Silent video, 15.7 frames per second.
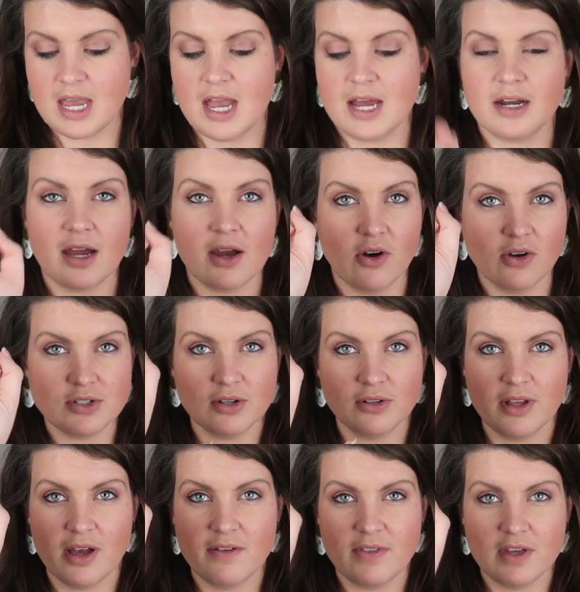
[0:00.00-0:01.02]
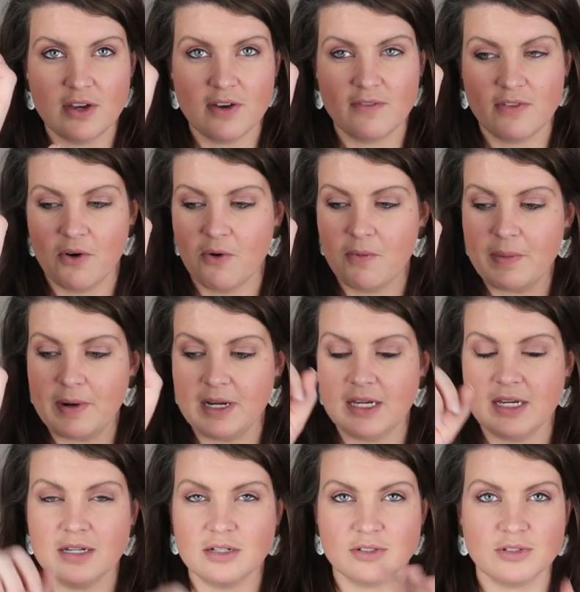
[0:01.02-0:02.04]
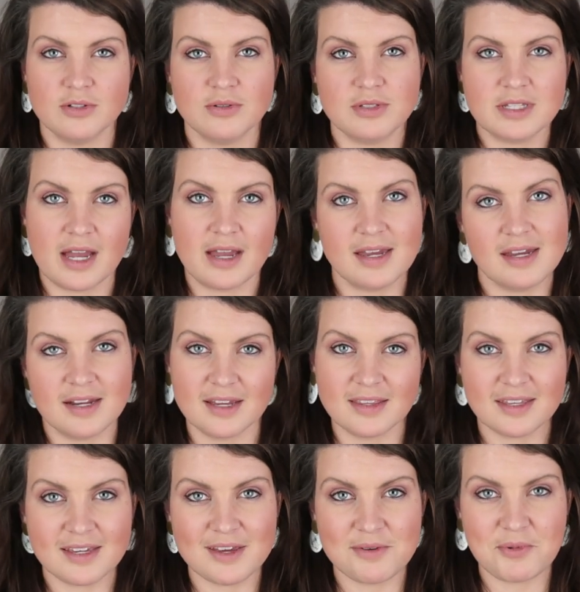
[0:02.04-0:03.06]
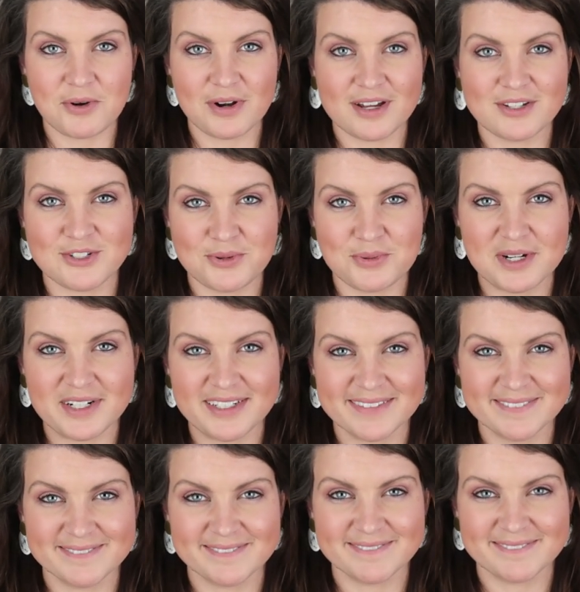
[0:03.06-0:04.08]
and I also love that you have the opening here so it's not hitting the keyboard as you work.